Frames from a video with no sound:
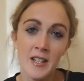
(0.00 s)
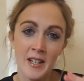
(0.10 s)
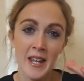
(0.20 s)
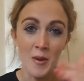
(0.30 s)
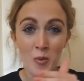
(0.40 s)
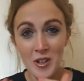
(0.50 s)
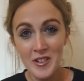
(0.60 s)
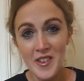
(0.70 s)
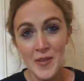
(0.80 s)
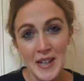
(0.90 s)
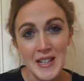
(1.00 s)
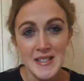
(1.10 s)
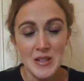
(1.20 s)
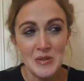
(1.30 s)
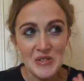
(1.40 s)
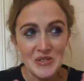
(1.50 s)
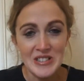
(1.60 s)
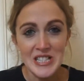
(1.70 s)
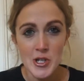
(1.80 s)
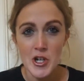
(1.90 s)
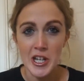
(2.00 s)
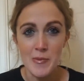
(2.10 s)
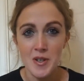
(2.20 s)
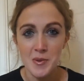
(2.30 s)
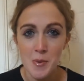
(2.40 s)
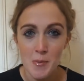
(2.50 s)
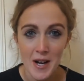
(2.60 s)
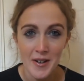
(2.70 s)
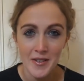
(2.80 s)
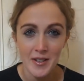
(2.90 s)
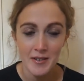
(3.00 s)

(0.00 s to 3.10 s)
Okay, one of the things that was really tricky when coming back